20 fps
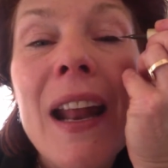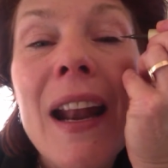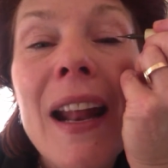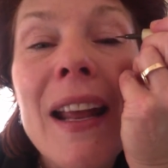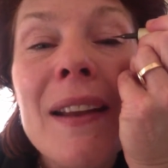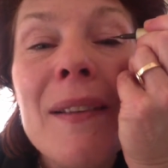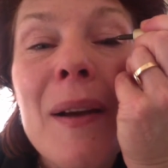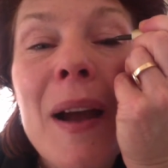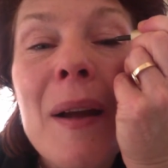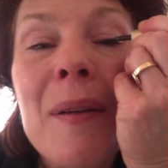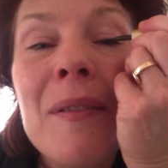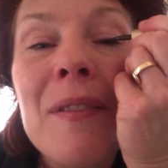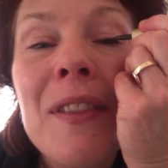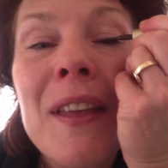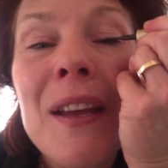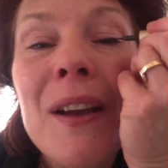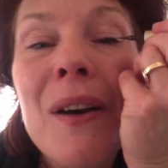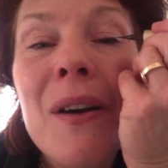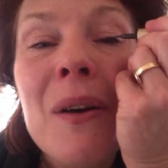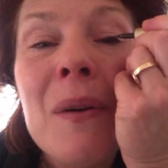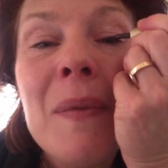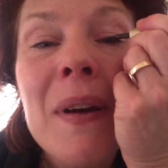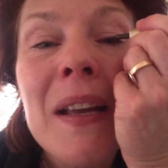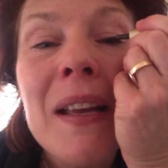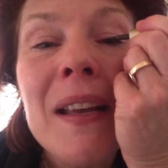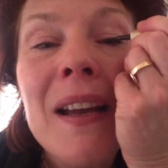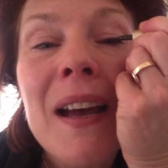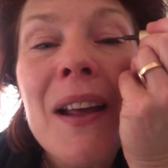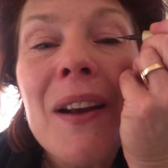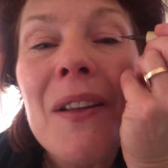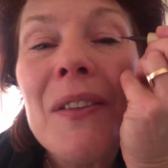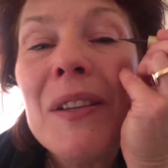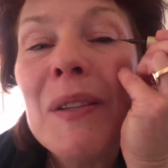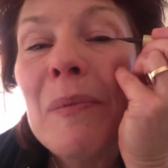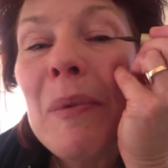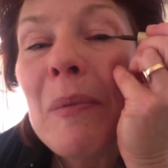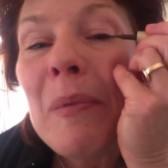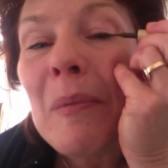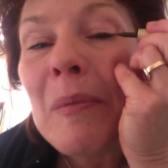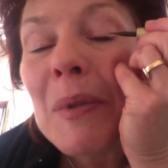And I think, oh my God, all these
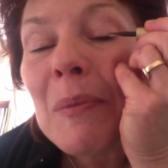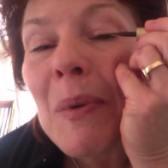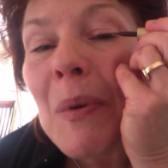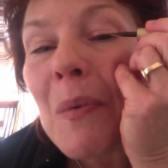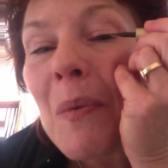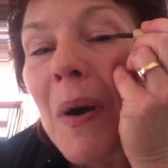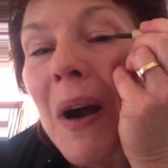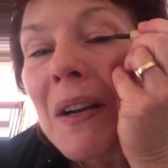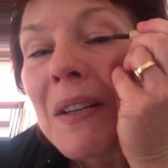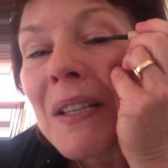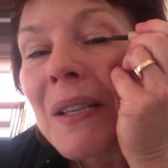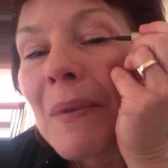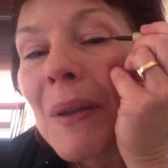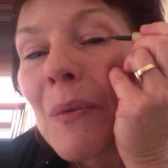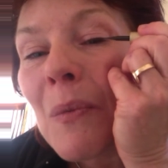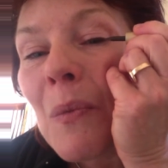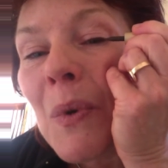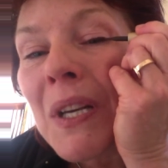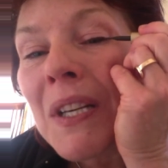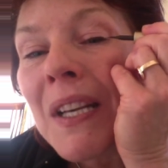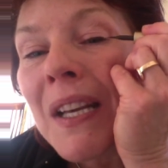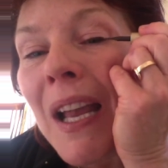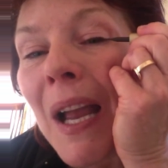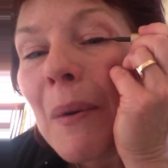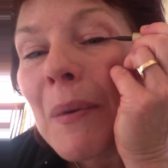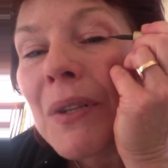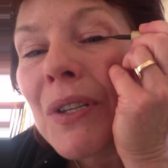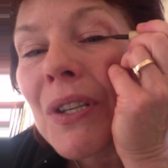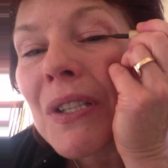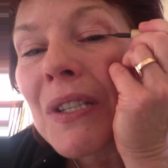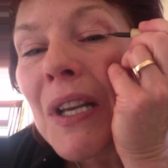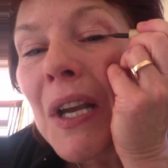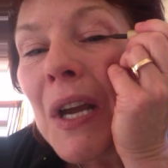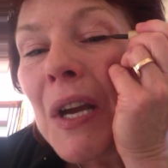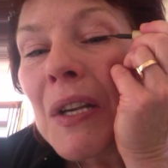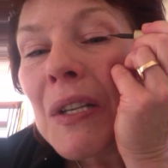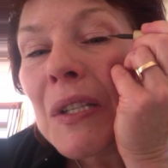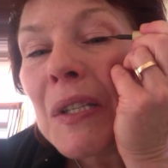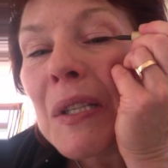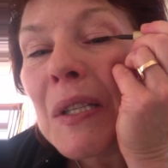people must be watching me, wishing I would just
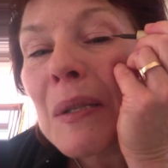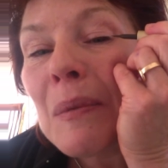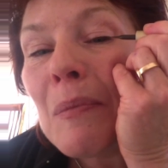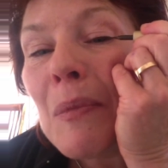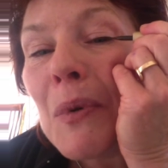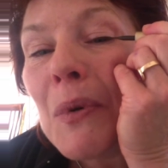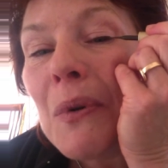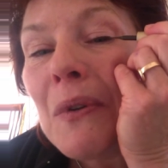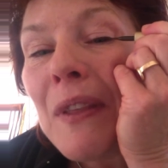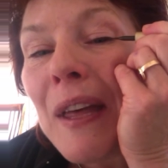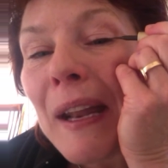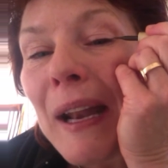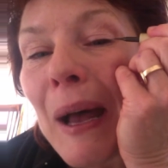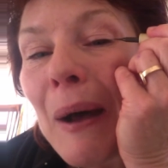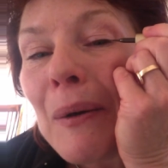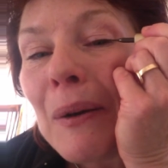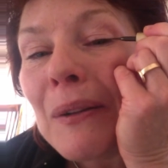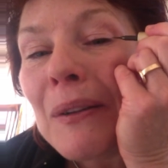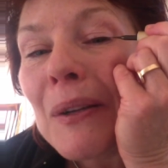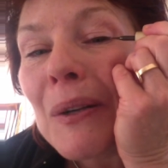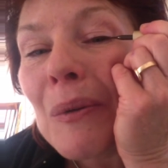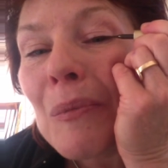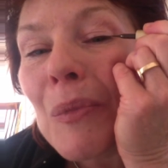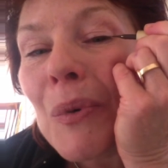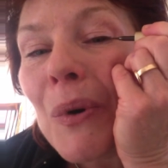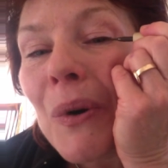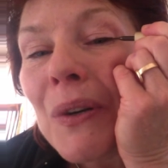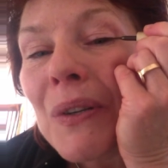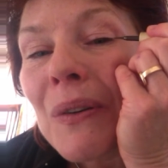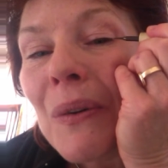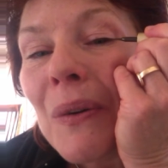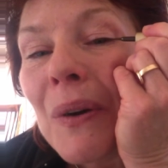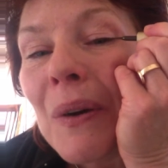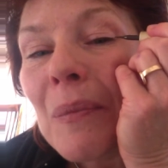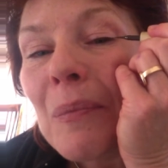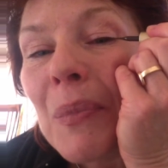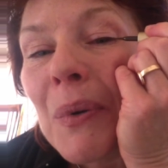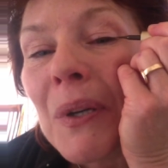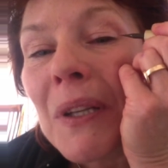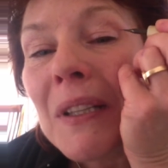smooth that out a little more or
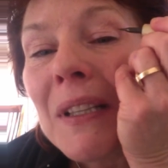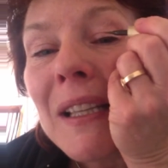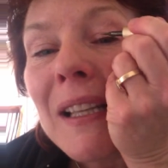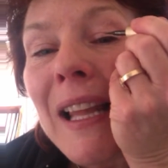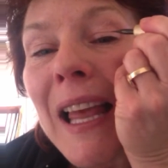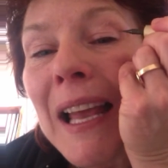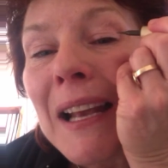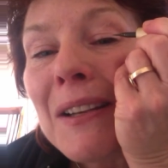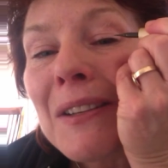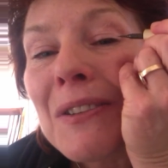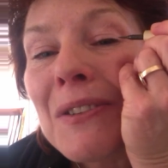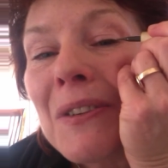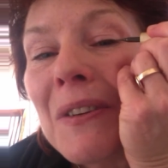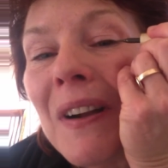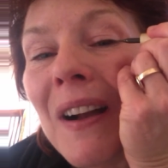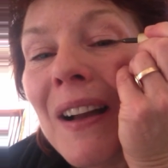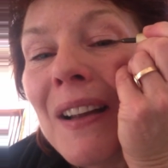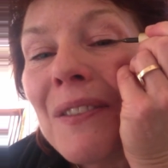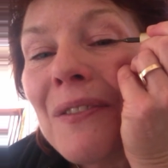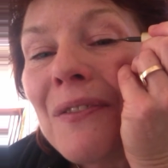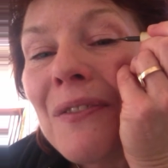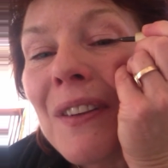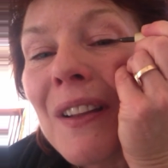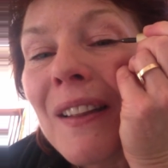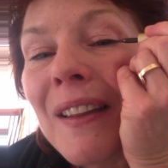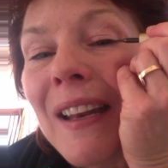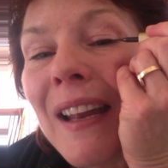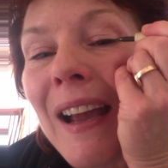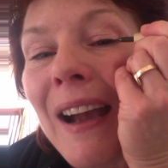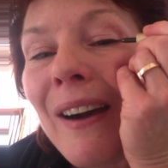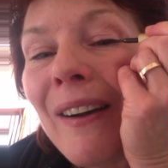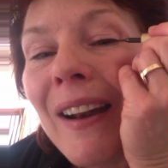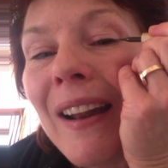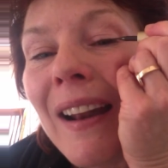put a little extra on to fill it out.